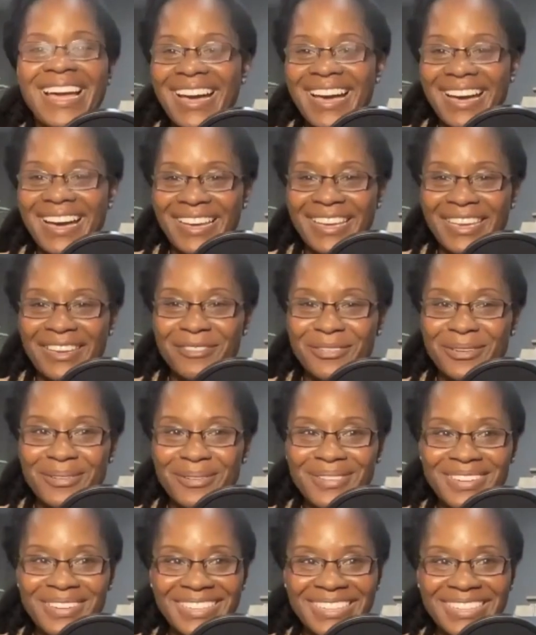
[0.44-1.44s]
Hi
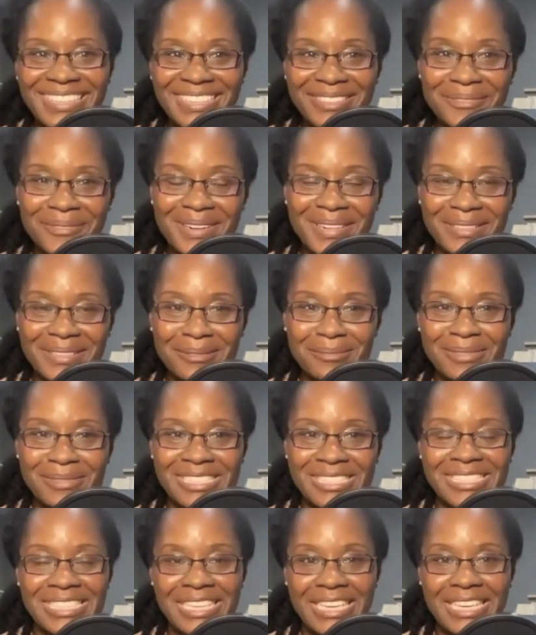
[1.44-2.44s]
everyone, welcome
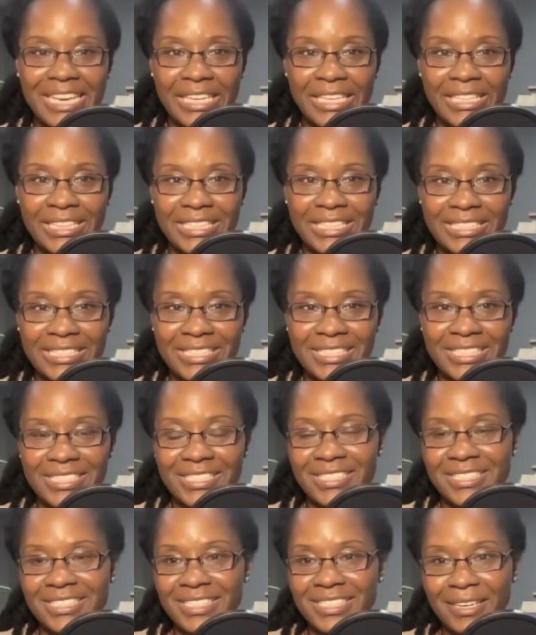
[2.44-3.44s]
to the A-list
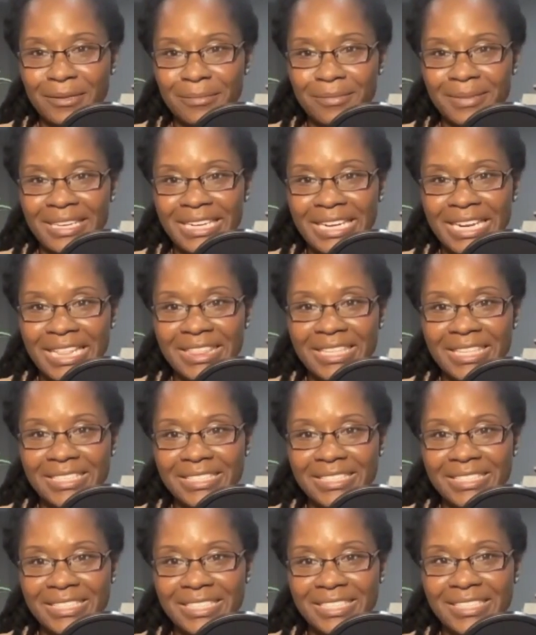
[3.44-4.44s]
assignment.
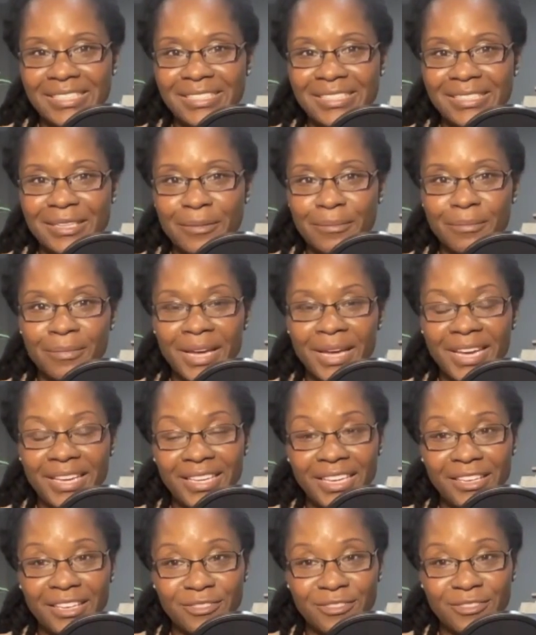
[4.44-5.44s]
This is my
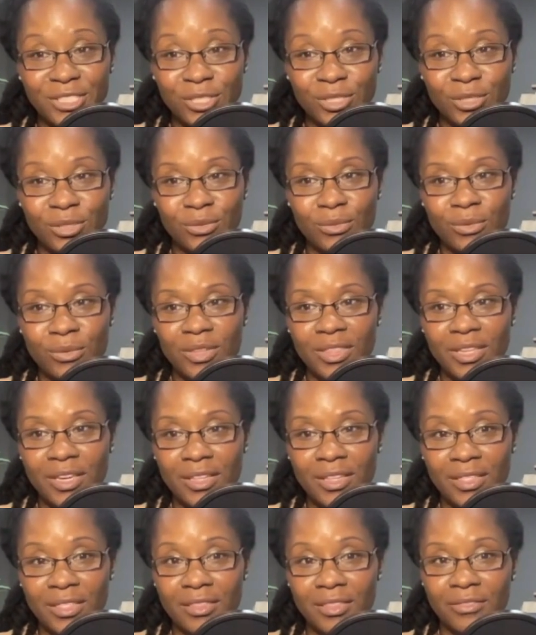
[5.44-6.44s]
gift to you
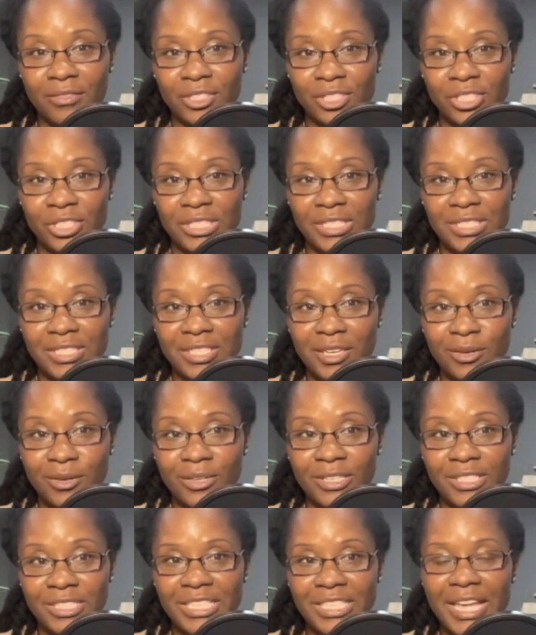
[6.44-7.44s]
within the vision
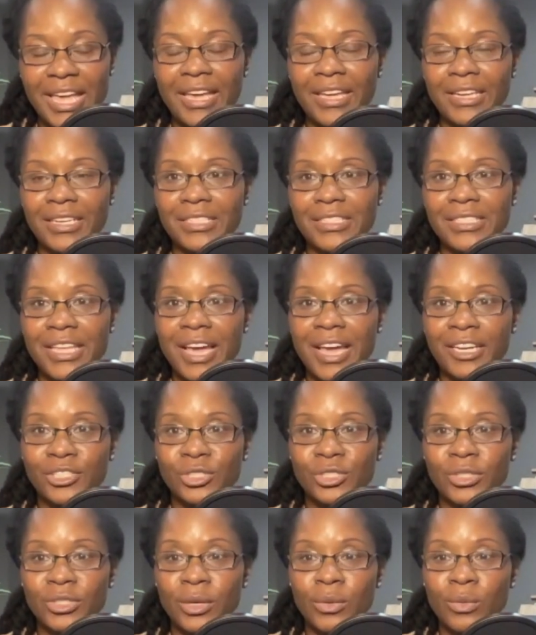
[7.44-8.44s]
sequence, and it's
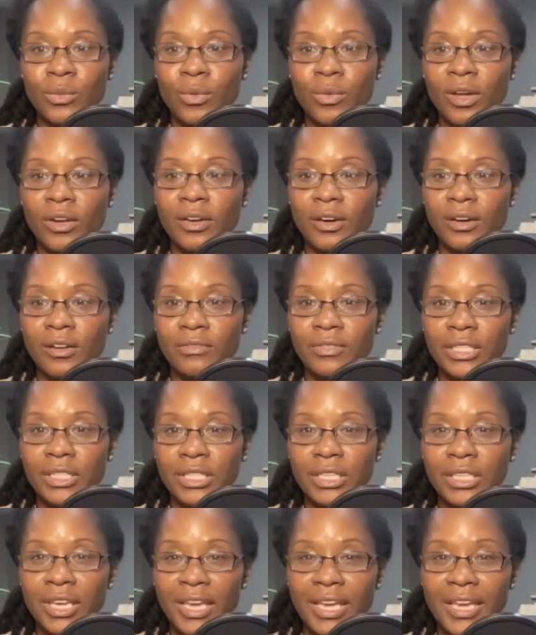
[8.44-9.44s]
actually one of
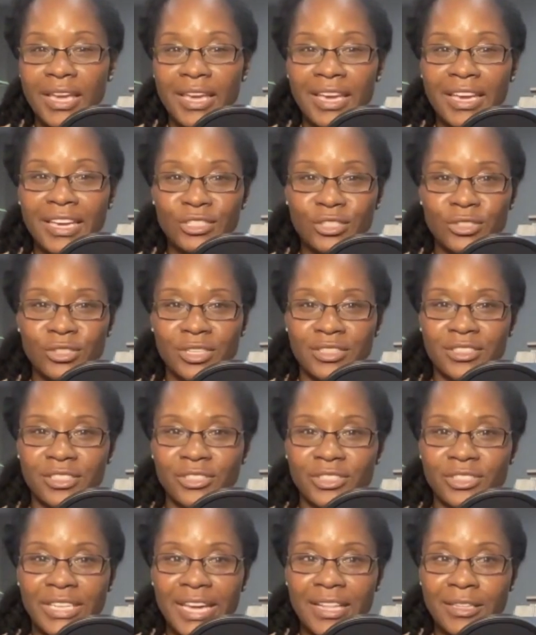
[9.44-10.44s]
the
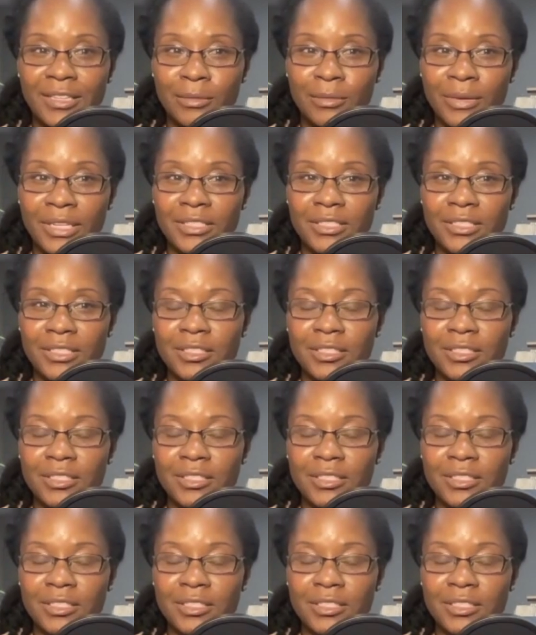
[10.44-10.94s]
introductory elements.